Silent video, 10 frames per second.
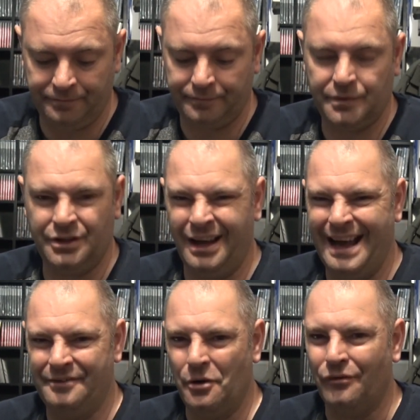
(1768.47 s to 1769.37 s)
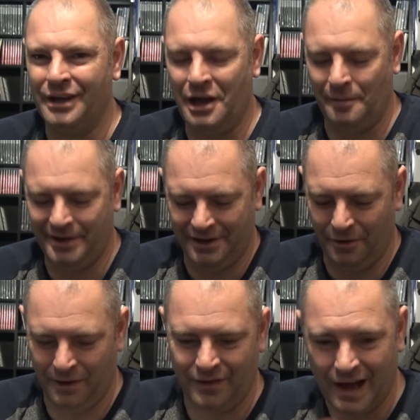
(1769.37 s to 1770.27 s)
So I don't think I'll be
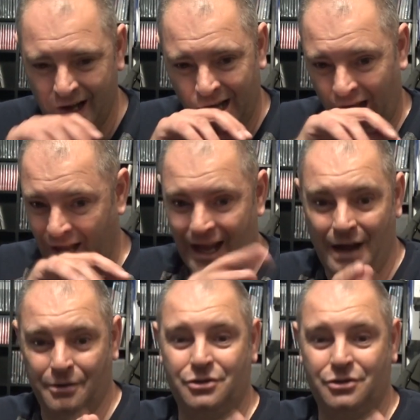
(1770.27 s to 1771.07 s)
doing that. I